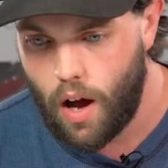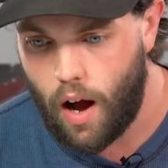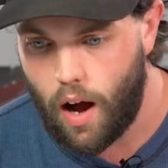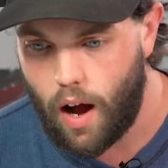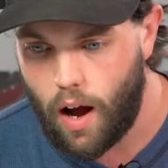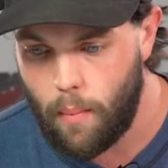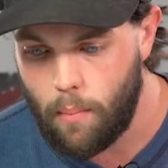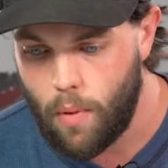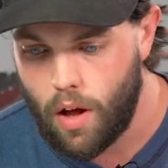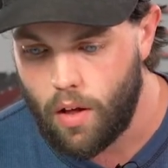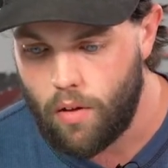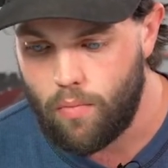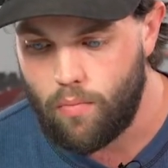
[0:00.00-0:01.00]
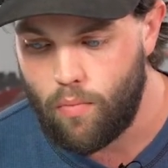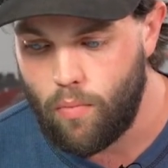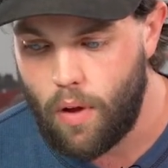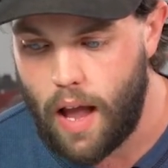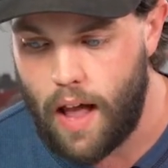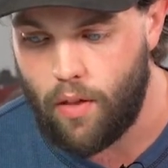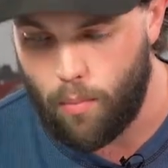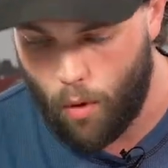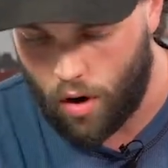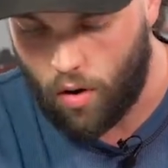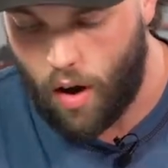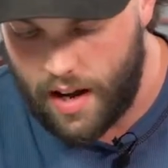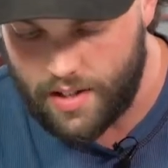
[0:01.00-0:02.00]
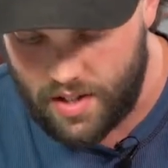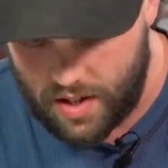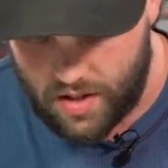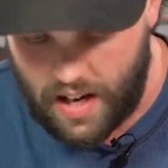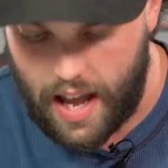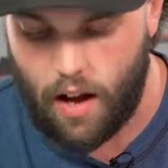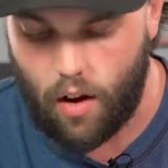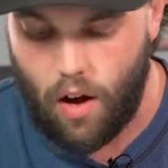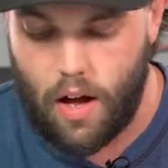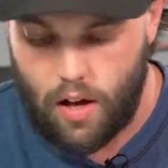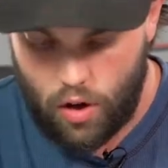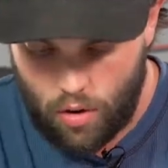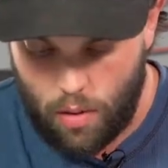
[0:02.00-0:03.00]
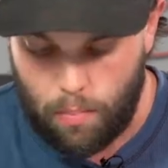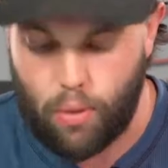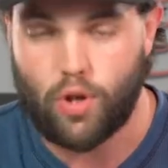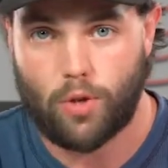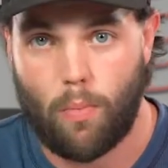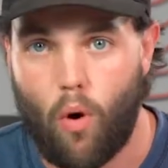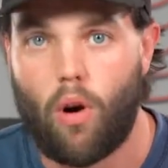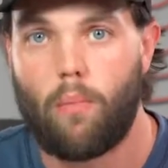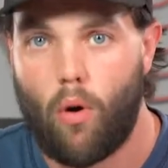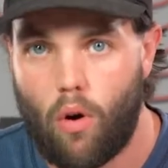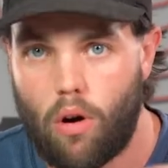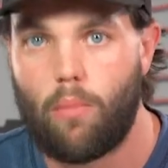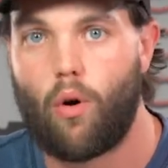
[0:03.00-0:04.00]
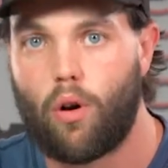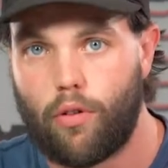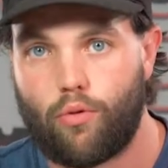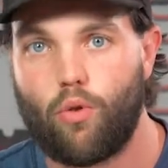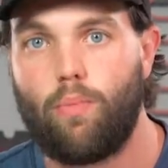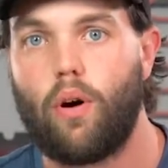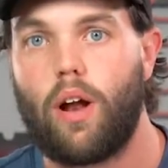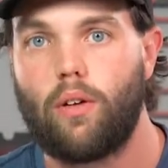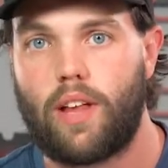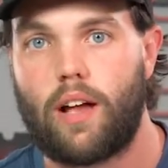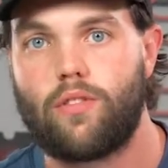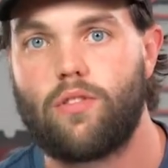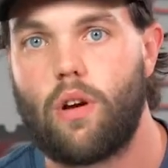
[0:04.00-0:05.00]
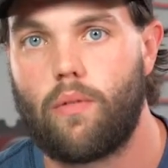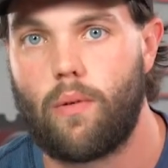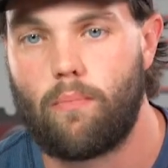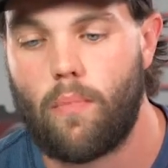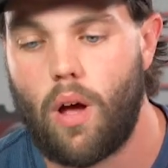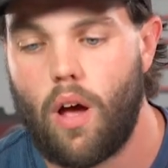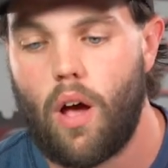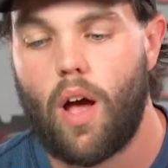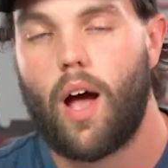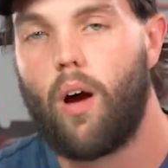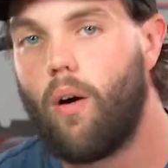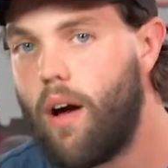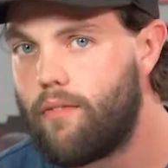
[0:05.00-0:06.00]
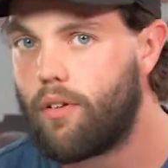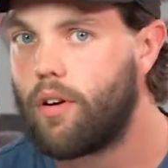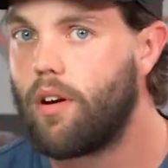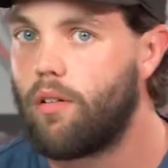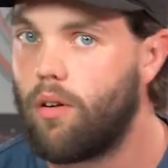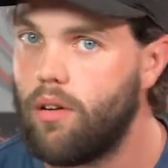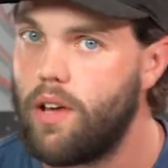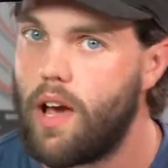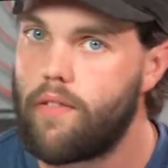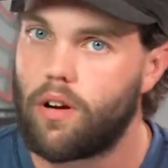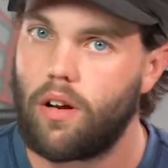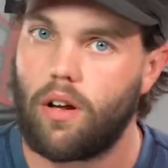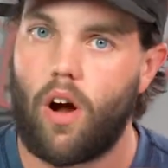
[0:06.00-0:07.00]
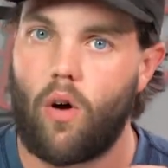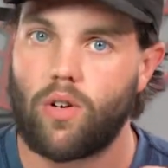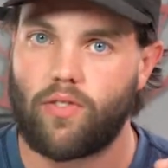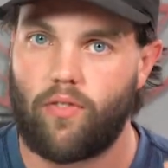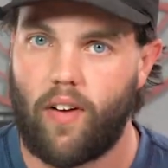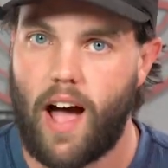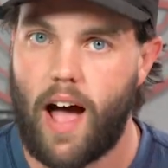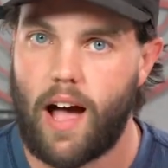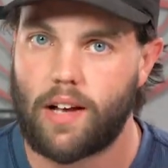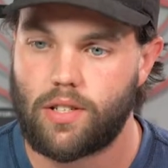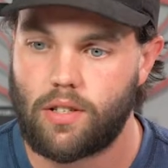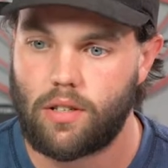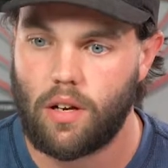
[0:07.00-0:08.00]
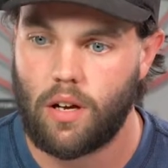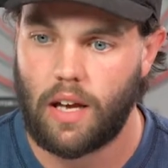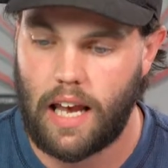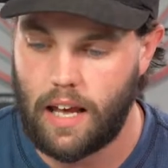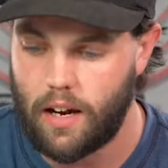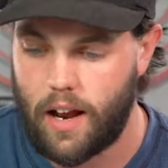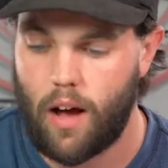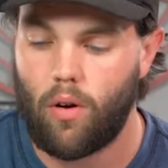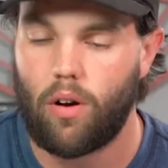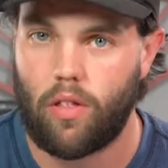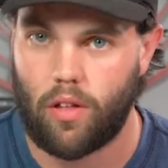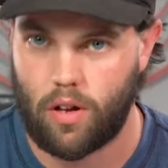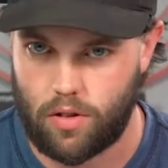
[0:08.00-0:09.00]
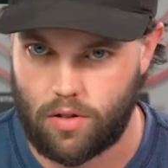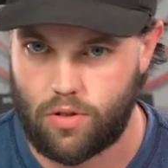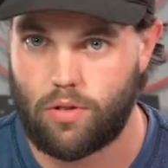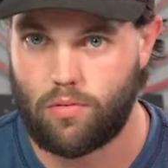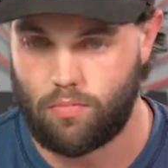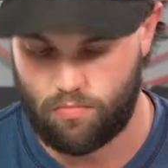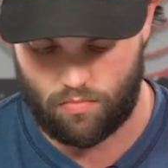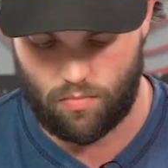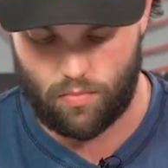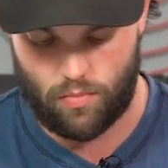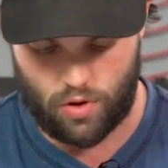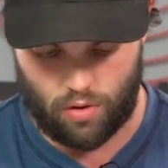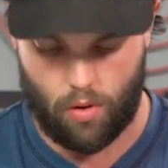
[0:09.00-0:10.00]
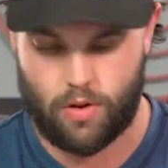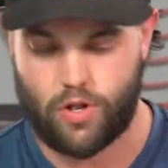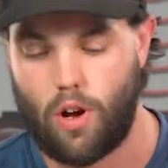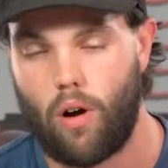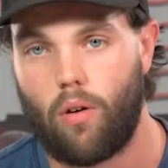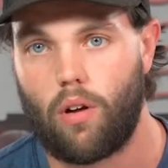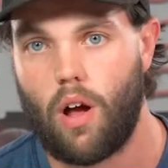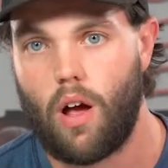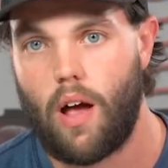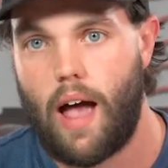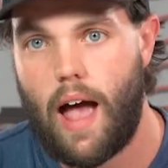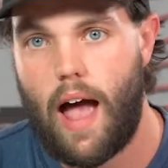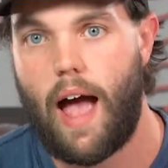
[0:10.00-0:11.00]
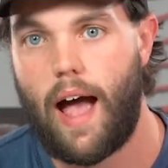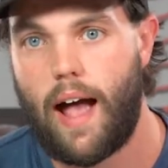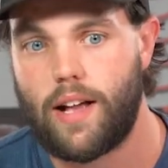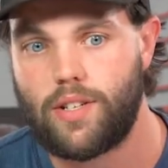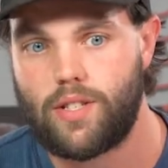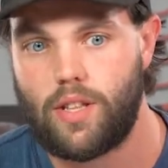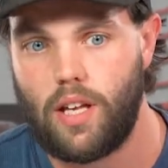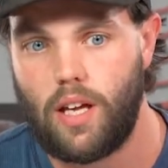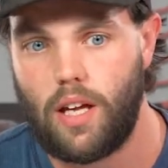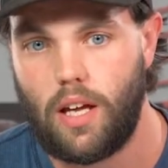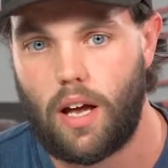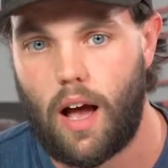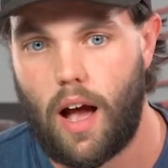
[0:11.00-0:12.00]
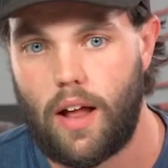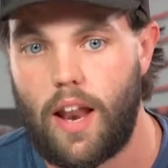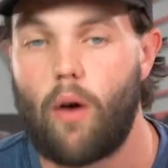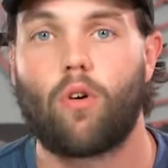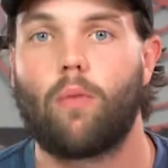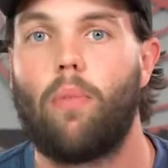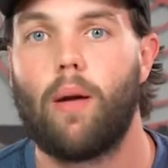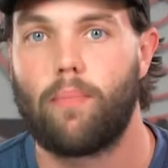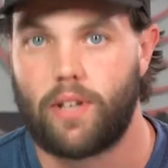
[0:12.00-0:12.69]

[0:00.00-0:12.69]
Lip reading: and the more clients that scale, you can push more and more and more throughput out that server. However, you're only ever going to go as fast in and out of the storage node as the network pipe